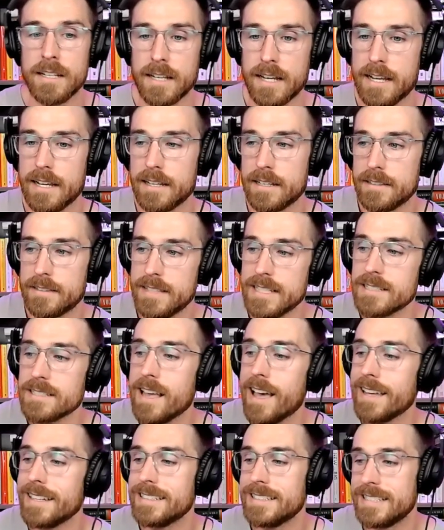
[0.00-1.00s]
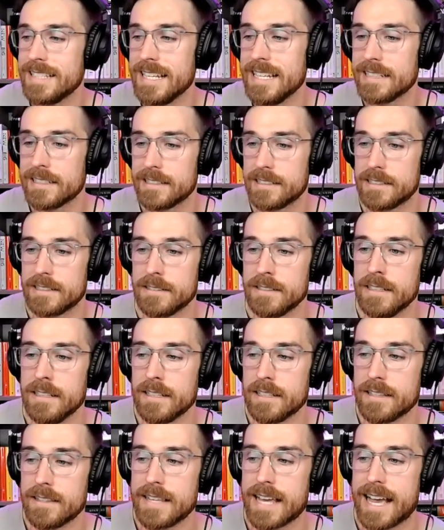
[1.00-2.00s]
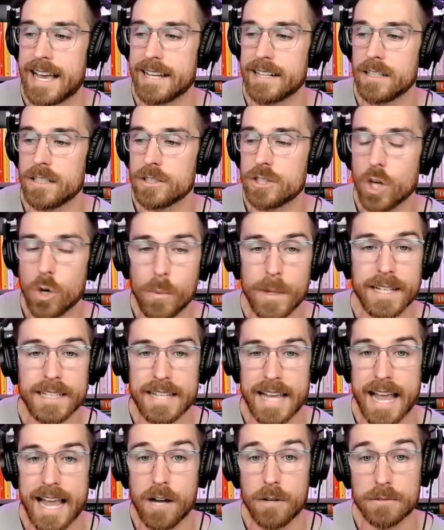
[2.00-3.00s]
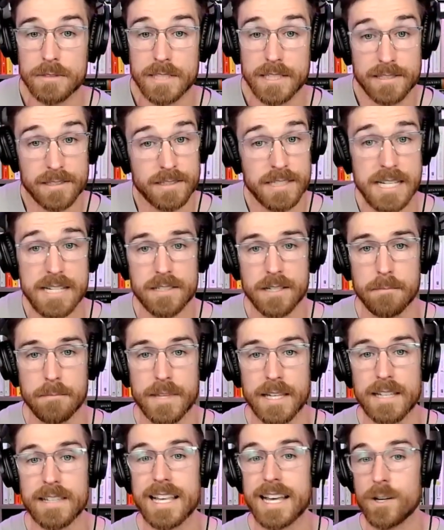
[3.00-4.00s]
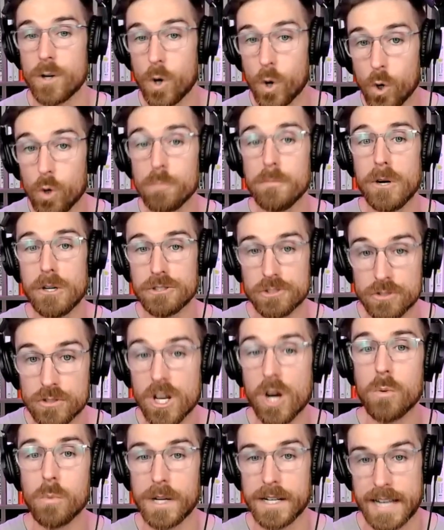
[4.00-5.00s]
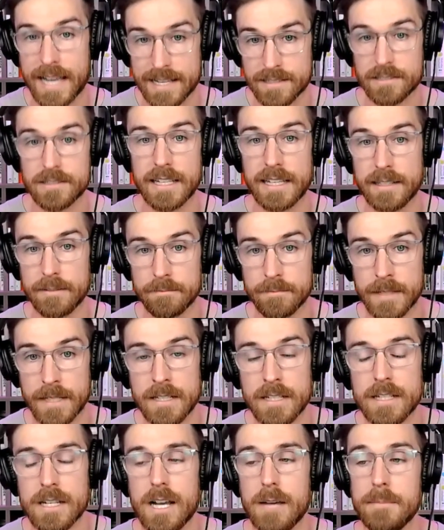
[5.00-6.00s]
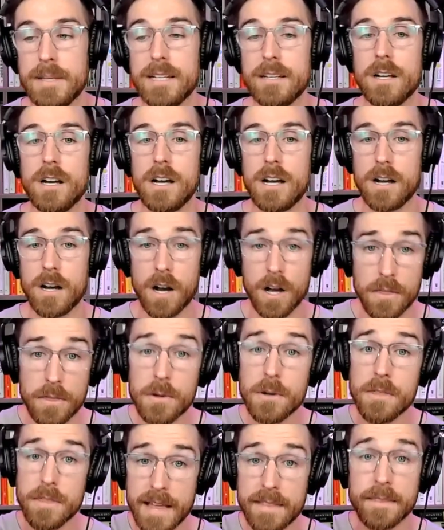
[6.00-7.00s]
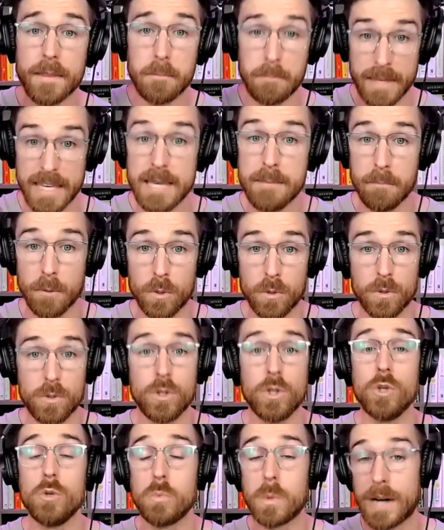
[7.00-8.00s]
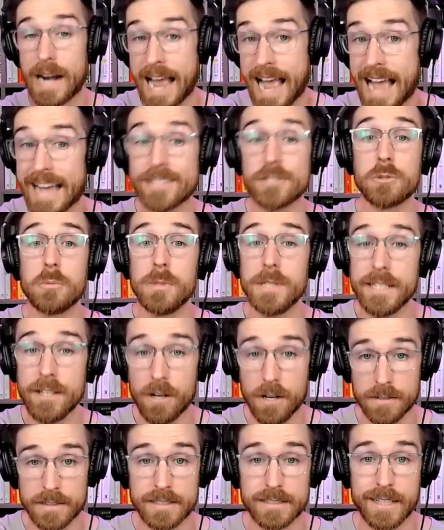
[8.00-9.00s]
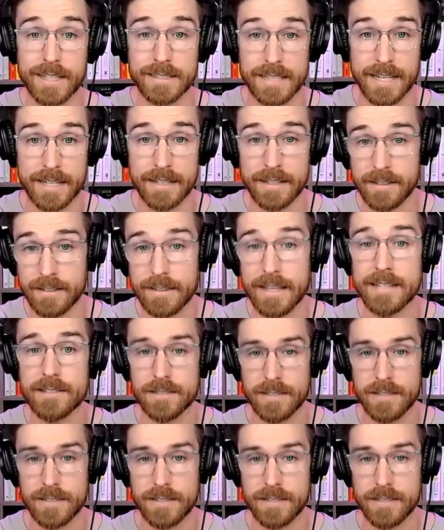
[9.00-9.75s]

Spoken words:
And this idea that going down to see something that almost no one has seen, I mean, other than the people who were actually on the Titanic that